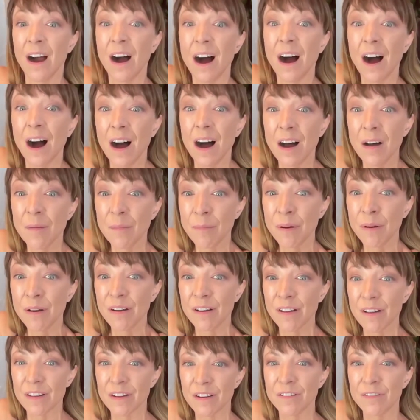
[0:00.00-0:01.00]
up, a
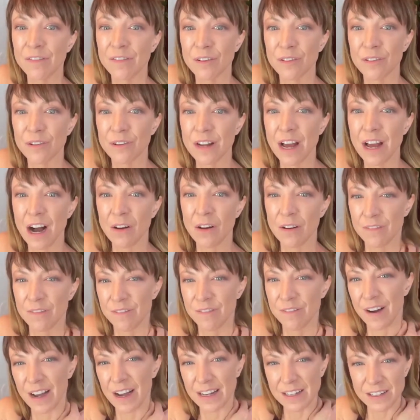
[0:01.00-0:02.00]
little further down, and
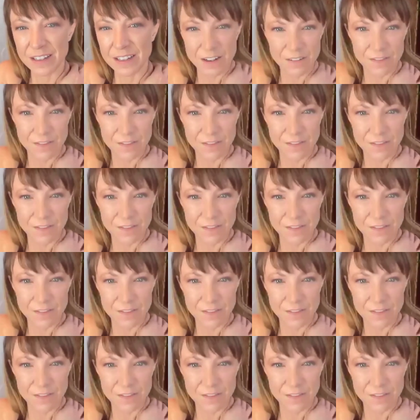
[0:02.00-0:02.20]
find